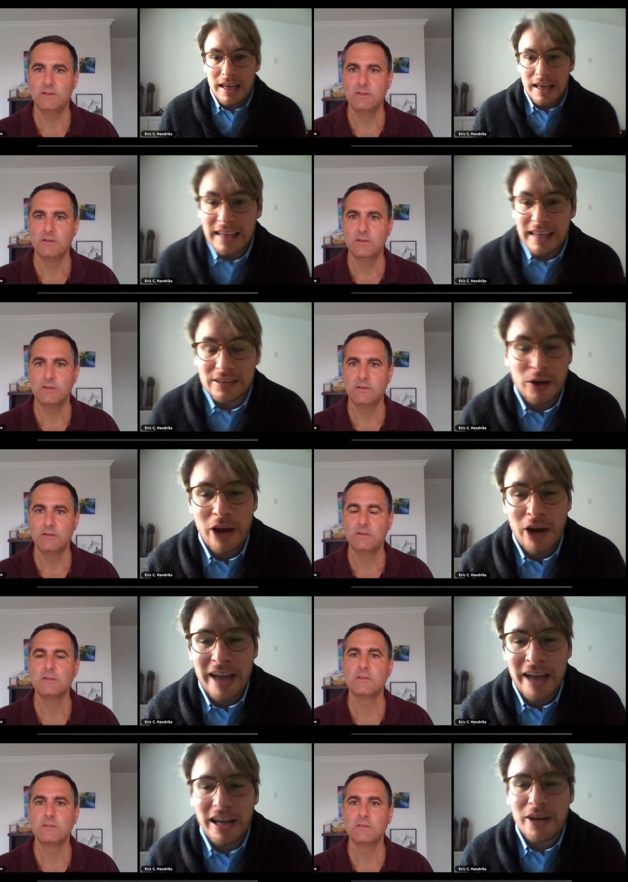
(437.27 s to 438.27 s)
Speaker 1: Yeah, so
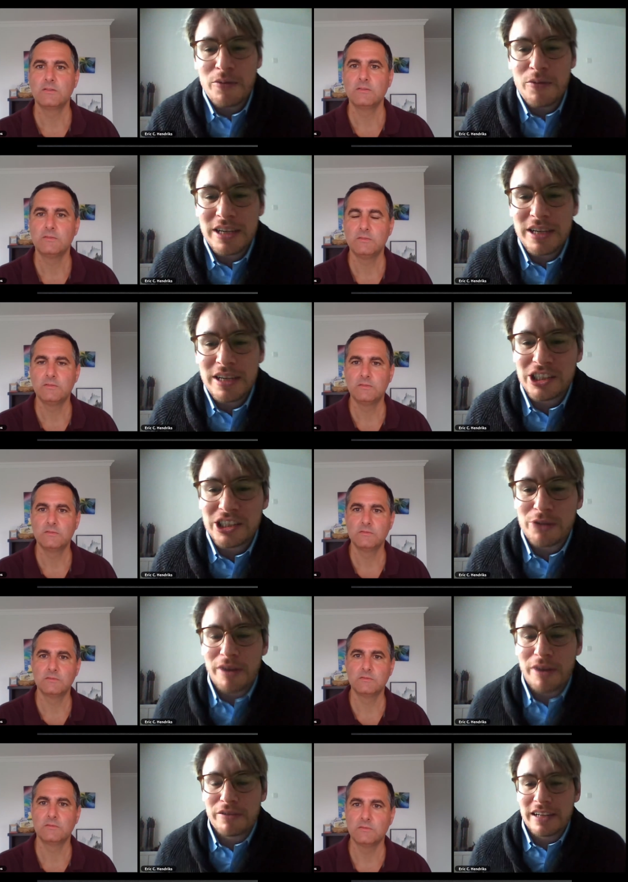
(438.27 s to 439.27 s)
I, I don't mean it
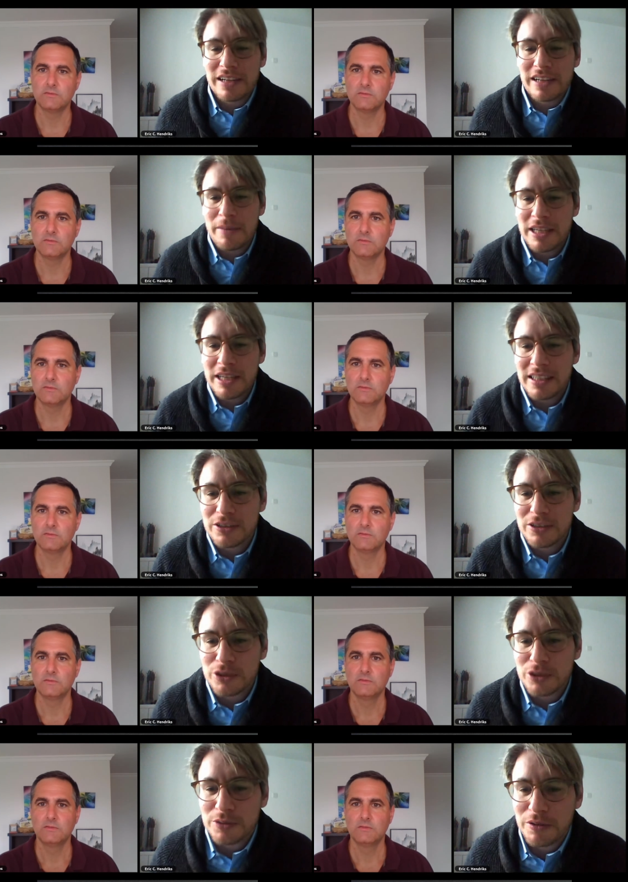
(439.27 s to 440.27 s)
geographically. I mean it in
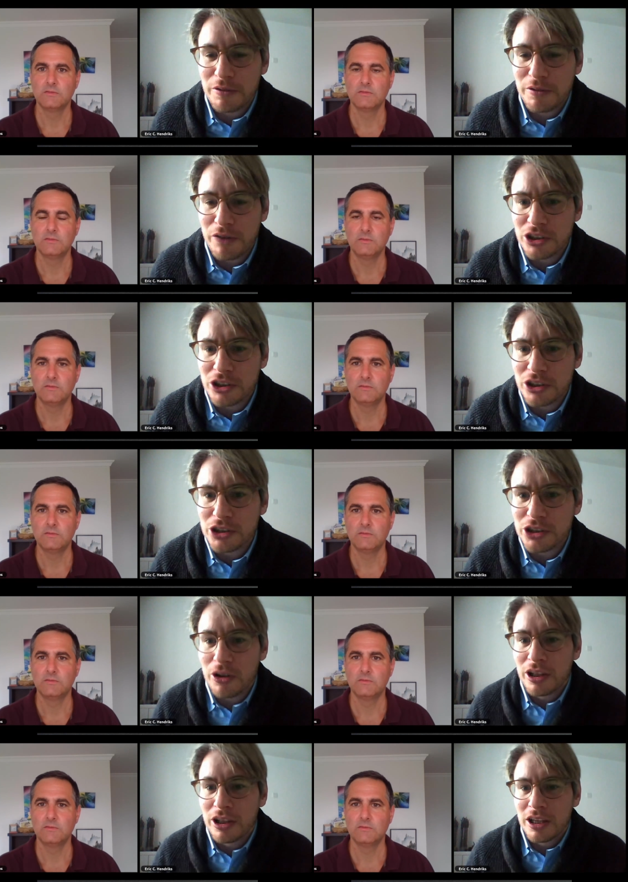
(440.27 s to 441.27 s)
terms of the
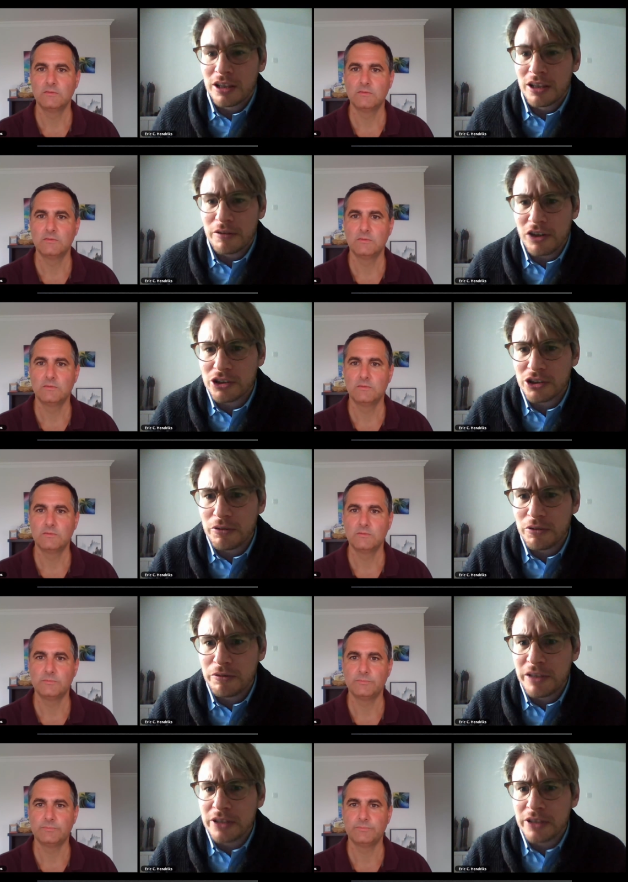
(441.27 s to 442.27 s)
functional the functional
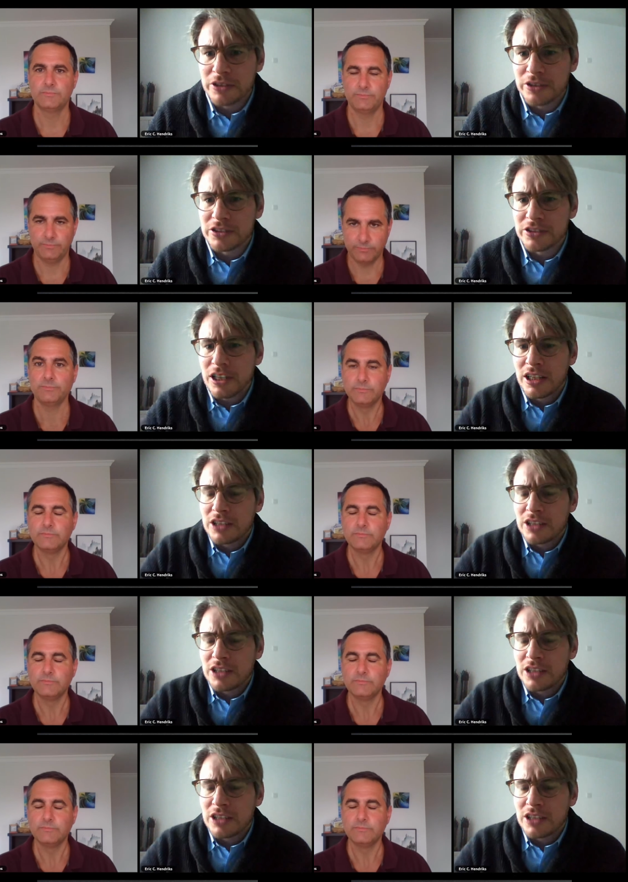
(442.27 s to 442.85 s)
fields.